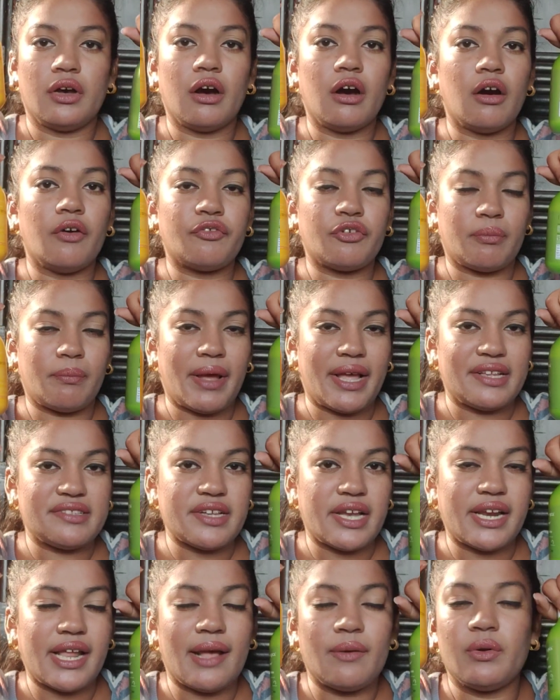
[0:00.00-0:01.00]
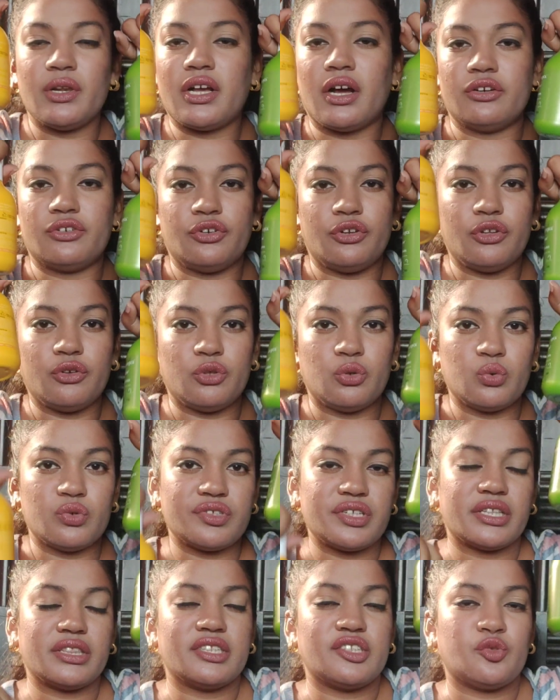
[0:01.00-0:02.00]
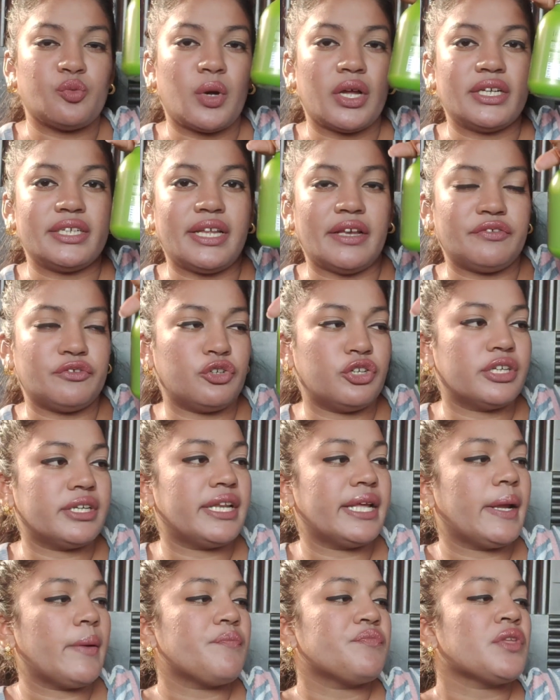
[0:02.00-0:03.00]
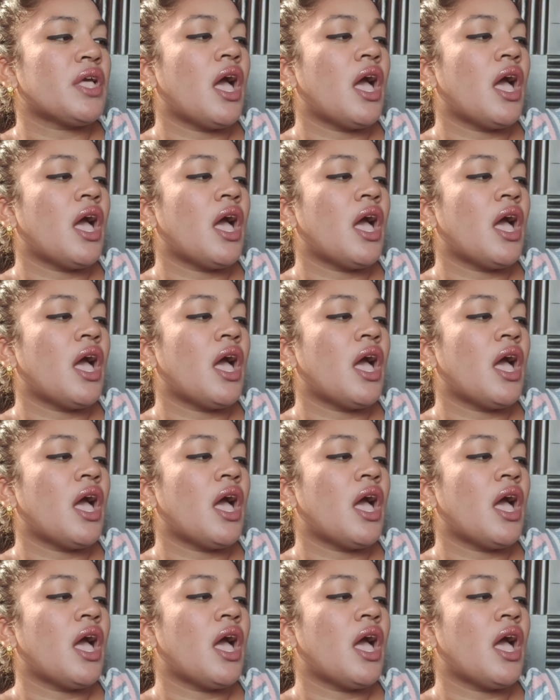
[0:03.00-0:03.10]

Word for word: uh, from my side i will continue using this one definitely